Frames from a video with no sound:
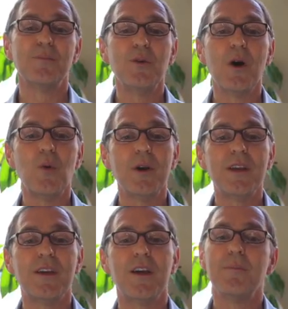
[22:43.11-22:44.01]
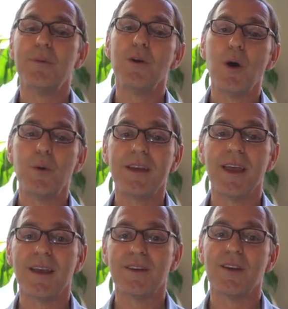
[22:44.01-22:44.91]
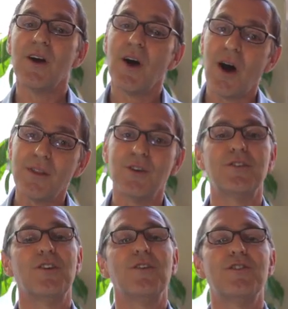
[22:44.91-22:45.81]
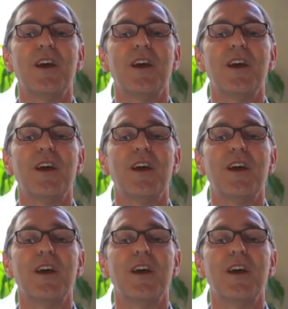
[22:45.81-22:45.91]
Be Well Week, Be Well Weekend on the Reserve